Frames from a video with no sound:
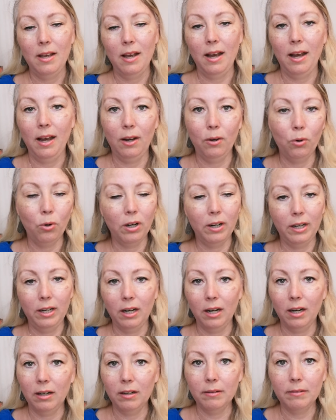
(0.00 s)
uh, or in
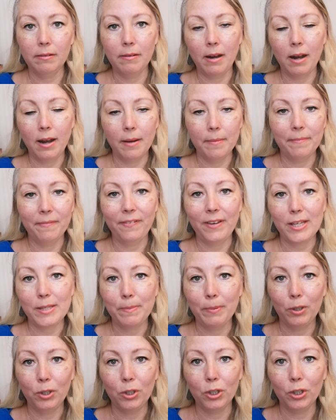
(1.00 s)
our um,
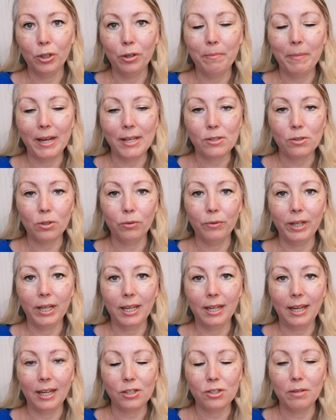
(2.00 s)
Facebook group, My Soul
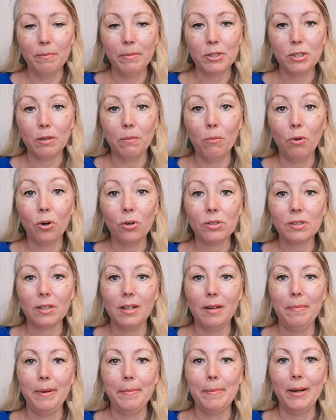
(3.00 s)
Reconnection. But tomorrow's
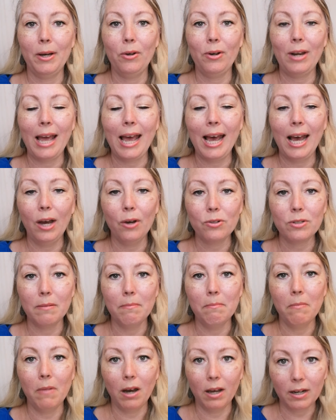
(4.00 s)
going to be about how to
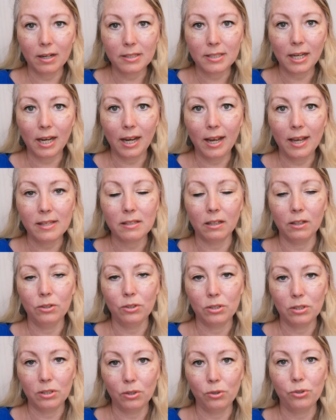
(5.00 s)
monetize
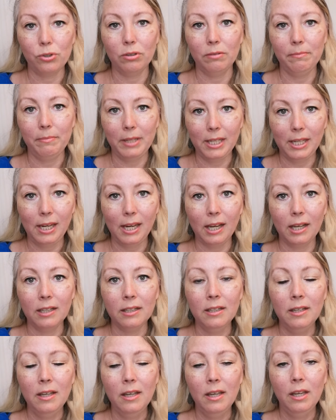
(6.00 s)
on social media
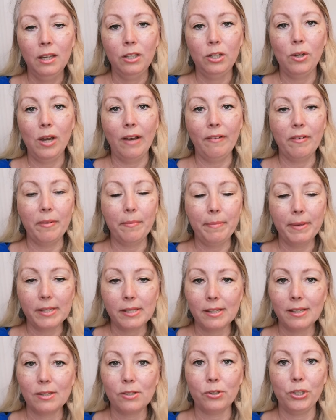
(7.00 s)
you have a
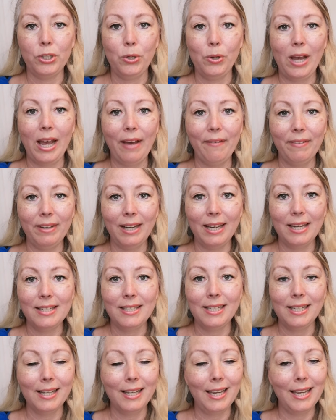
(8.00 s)
business or you have an
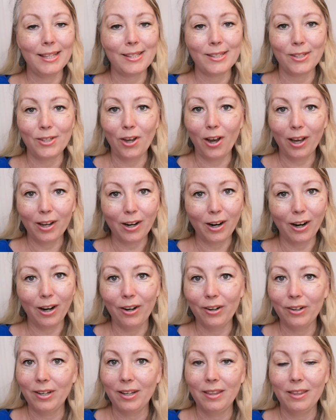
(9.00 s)
idea, it's not
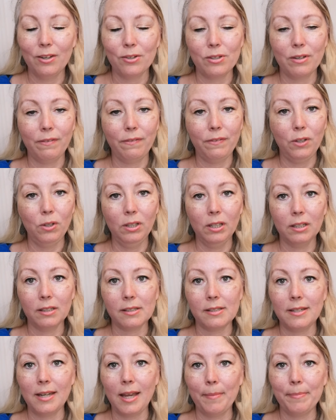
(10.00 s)
hard. There's a few little
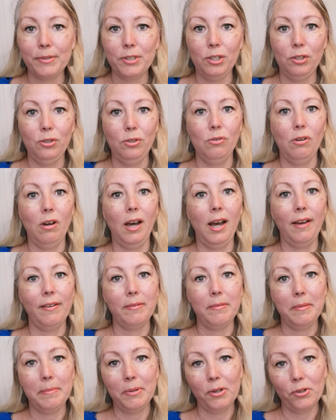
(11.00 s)
steps. You do not have
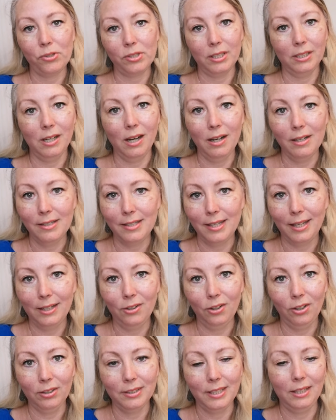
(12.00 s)
to be posting
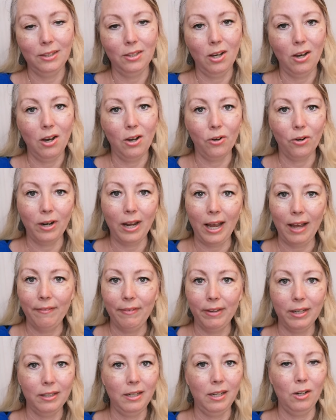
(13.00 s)
content all day long or
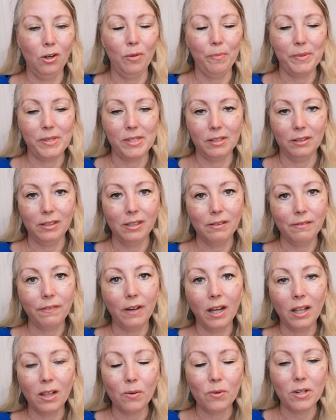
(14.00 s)
having, you know, a bazillion
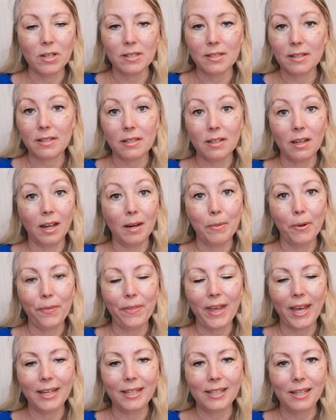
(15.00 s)
followers. It's not
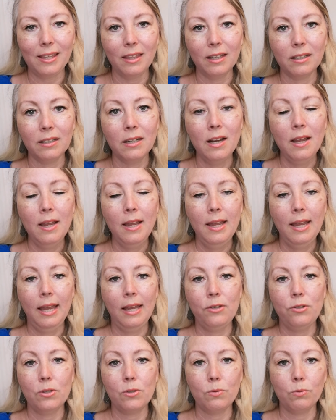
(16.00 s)
about that either.
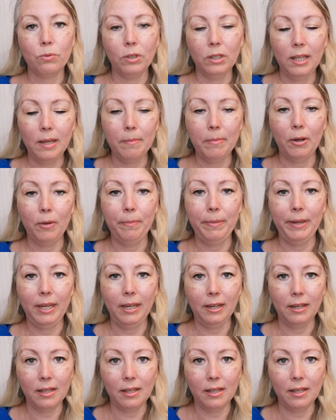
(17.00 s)
It's just really about being